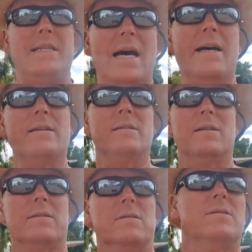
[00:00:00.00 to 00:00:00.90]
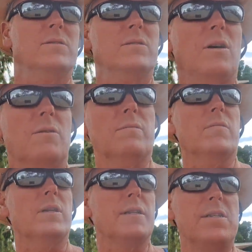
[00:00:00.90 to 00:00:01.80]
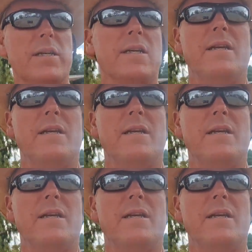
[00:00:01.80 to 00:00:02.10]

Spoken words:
the town. I don't really see